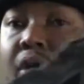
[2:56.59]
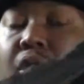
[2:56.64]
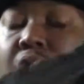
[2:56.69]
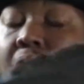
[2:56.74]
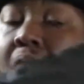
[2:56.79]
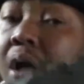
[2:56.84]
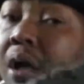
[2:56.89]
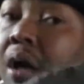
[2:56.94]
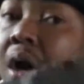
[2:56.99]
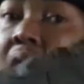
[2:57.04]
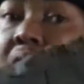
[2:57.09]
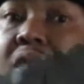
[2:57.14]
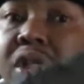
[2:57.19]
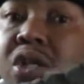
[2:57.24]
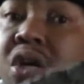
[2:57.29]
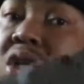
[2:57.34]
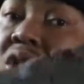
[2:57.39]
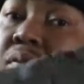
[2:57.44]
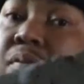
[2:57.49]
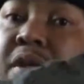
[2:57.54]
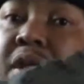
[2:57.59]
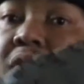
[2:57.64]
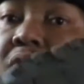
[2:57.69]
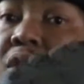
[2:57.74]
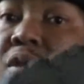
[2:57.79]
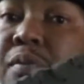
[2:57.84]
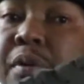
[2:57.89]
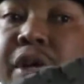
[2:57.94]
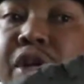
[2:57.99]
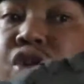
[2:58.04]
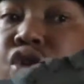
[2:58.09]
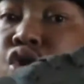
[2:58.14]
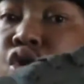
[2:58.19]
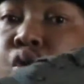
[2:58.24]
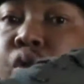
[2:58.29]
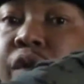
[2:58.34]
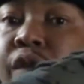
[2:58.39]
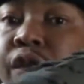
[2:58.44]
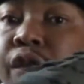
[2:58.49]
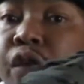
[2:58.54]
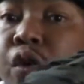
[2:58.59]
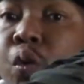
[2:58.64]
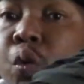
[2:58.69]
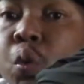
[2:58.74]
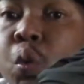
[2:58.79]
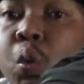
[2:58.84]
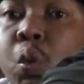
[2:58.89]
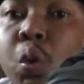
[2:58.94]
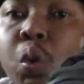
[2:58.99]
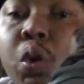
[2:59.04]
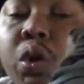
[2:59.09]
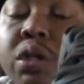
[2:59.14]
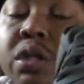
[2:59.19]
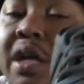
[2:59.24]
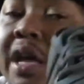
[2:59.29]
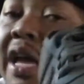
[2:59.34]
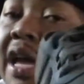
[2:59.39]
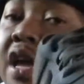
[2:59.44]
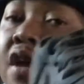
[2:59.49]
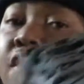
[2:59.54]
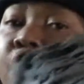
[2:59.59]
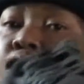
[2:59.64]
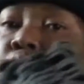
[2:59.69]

y'all gotta trust me this pair to review. Air